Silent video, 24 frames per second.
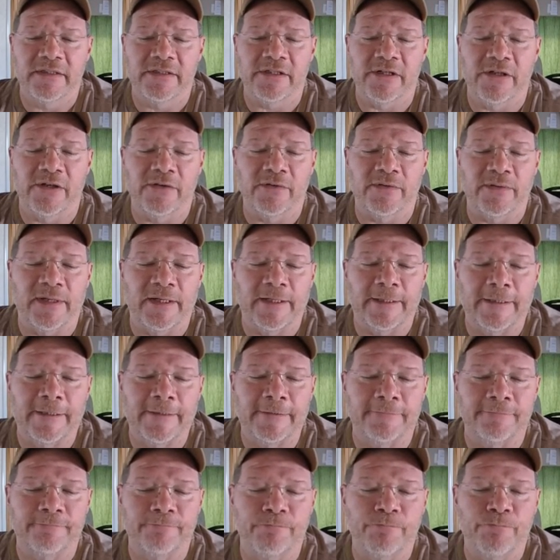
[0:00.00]
so
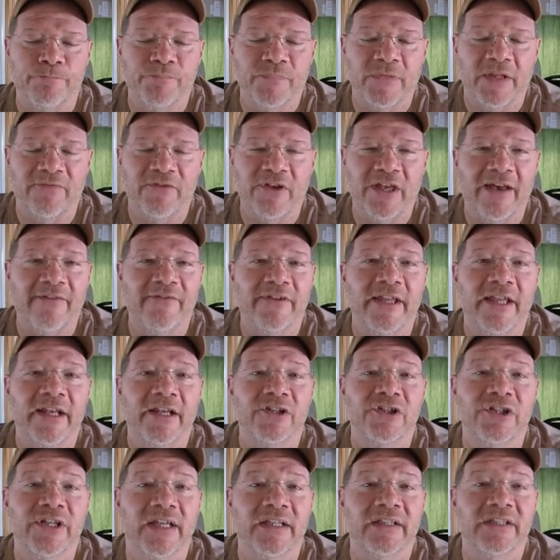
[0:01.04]
um, if you haven't had a
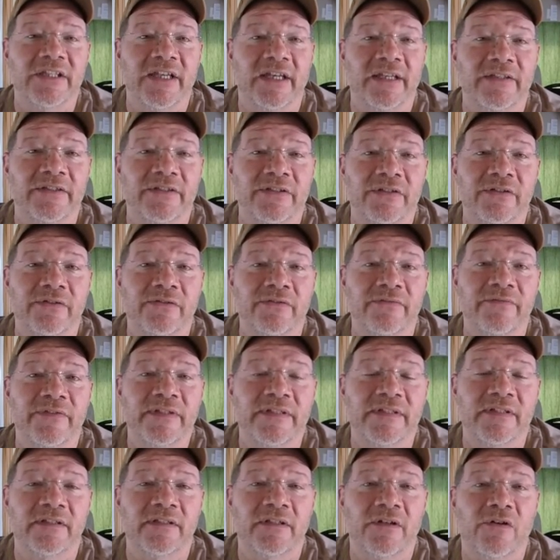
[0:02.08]
chance yet to
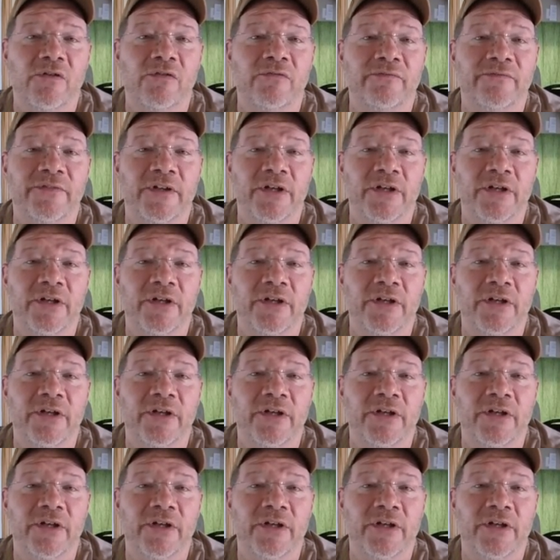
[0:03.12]
visit Old